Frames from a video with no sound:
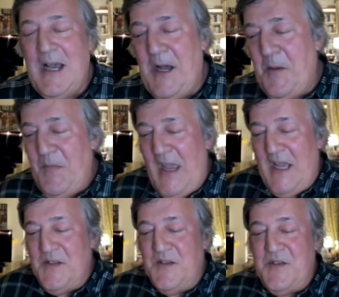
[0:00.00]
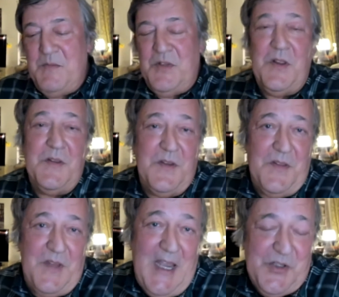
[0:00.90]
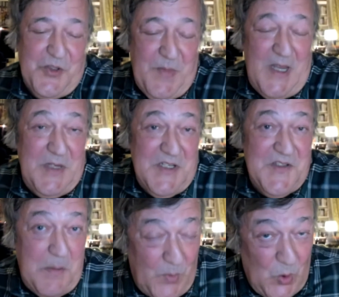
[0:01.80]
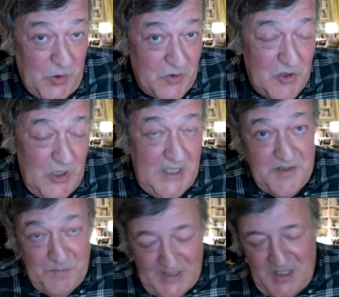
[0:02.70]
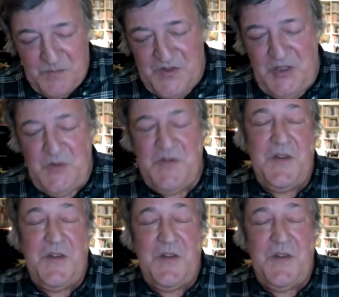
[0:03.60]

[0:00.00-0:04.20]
and the actual baby is then born on Crete and becomes Zeus,